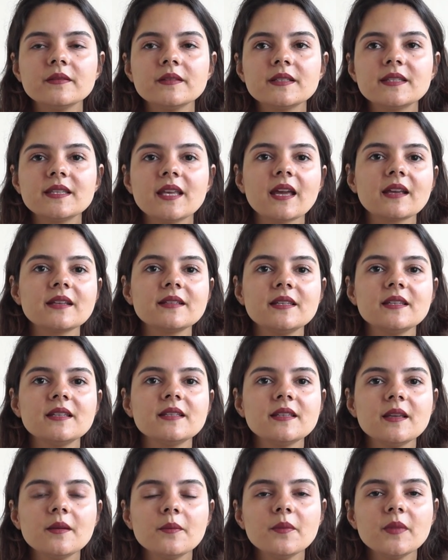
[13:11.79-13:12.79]

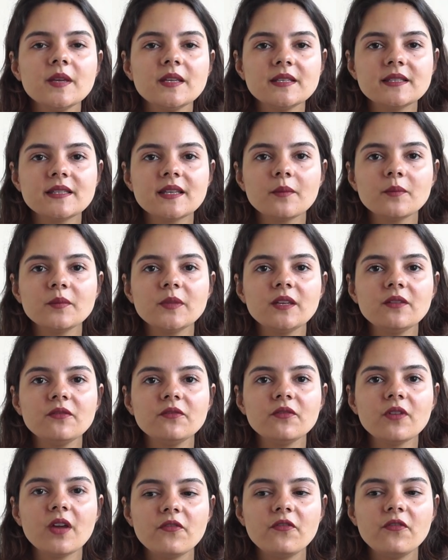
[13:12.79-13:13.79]
sexism is
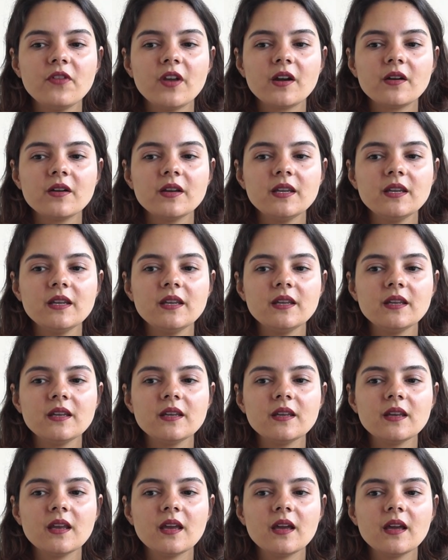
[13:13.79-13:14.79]
something
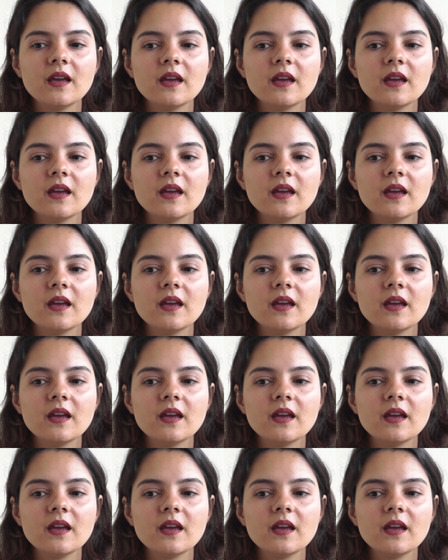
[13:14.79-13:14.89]
very